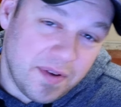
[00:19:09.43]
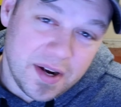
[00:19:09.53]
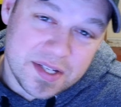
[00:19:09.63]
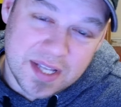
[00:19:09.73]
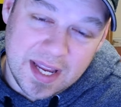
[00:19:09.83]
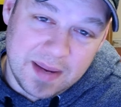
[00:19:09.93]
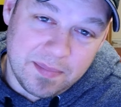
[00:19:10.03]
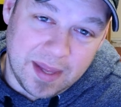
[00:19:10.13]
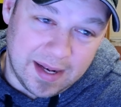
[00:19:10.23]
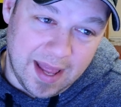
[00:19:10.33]
very same
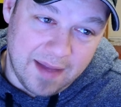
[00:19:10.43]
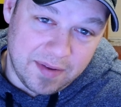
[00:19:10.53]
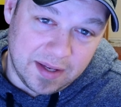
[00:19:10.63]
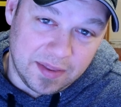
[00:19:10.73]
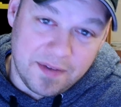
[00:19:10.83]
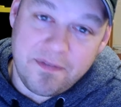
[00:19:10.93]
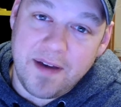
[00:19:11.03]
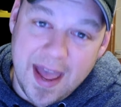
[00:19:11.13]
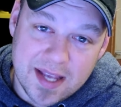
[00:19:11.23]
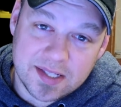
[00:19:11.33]
that having the
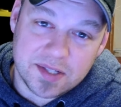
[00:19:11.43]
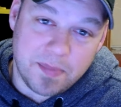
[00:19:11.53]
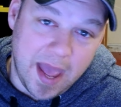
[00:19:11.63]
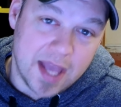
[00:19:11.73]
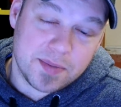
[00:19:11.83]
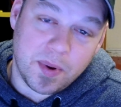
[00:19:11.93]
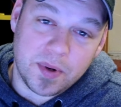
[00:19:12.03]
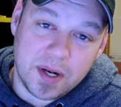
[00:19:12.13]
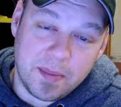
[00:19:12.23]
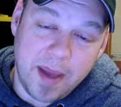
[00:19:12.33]
fastest bass boat
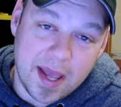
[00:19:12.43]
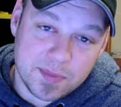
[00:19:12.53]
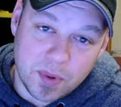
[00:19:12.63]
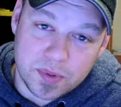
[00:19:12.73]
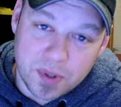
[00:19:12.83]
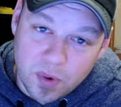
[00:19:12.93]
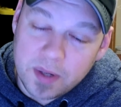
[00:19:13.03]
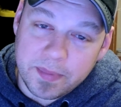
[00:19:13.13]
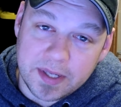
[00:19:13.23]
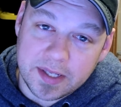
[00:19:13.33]
in a bass boat
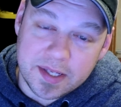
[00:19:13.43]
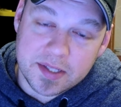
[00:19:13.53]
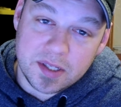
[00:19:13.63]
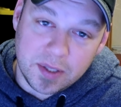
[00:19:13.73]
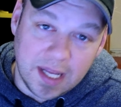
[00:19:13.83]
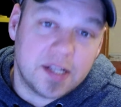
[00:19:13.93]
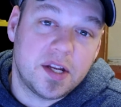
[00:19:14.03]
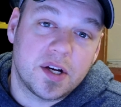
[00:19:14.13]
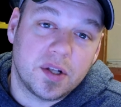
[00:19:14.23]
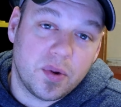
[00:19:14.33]
tournament is. You get to
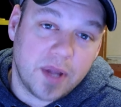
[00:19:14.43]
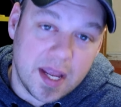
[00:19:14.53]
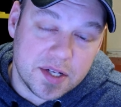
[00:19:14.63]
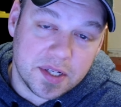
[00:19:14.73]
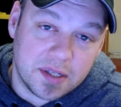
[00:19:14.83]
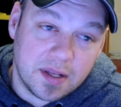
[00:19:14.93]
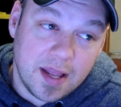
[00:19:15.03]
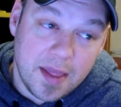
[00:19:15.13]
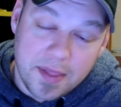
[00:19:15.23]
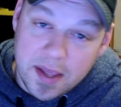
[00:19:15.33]
your location
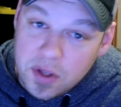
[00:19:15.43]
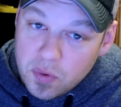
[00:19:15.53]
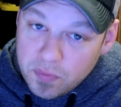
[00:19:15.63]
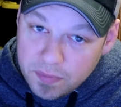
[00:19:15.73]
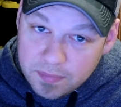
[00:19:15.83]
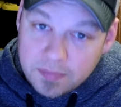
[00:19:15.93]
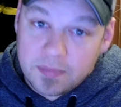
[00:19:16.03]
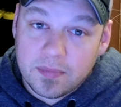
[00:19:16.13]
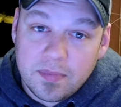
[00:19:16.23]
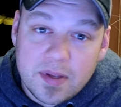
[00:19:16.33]
that you've,
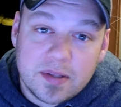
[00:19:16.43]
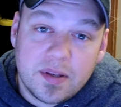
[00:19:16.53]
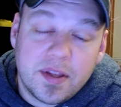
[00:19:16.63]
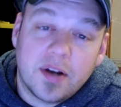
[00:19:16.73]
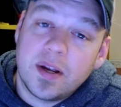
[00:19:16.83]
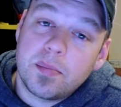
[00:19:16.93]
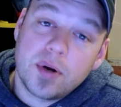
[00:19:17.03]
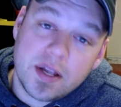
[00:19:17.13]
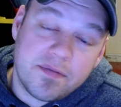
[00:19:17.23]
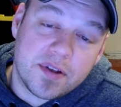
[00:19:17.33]
in theory,
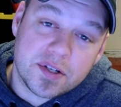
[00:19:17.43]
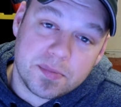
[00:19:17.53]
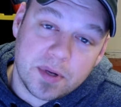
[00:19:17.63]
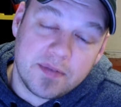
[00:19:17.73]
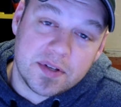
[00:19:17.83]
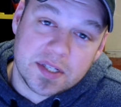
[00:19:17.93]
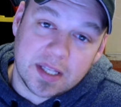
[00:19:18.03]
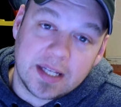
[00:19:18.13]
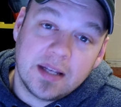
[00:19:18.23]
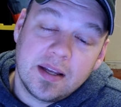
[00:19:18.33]
pre fished
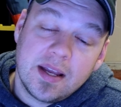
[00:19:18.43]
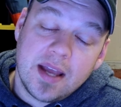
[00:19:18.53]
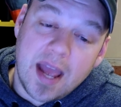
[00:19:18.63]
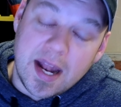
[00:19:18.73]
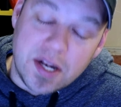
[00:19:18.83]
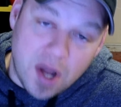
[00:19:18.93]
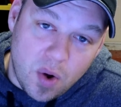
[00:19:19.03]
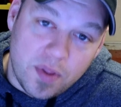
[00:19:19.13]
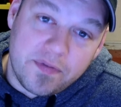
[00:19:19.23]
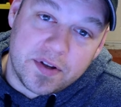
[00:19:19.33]
previously and
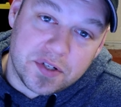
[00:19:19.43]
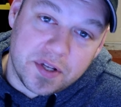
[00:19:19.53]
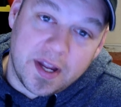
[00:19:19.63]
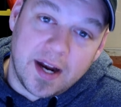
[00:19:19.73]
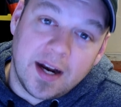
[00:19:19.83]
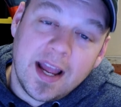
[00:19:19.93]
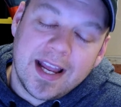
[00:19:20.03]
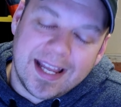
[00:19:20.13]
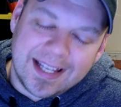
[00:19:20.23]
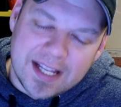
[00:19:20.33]
know the fish are there.
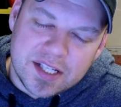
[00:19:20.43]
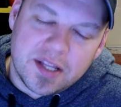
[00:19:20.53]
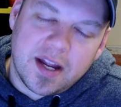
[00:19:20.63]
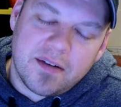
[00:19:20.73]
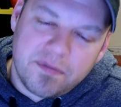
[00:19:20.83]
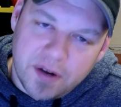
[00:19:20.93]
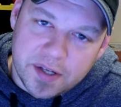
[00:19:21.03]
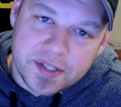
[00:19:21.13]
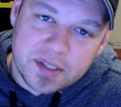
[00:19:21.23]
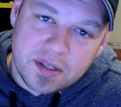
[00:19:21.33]
It gets you there
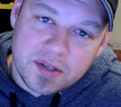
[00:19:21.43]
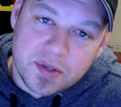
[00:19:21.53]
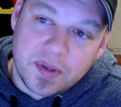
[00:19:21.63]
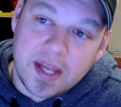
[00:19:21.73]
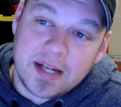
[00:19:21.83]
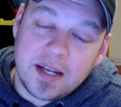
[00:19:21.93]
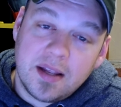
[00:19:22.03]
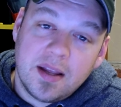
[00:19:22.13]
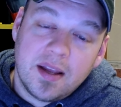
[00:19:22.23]
first. So then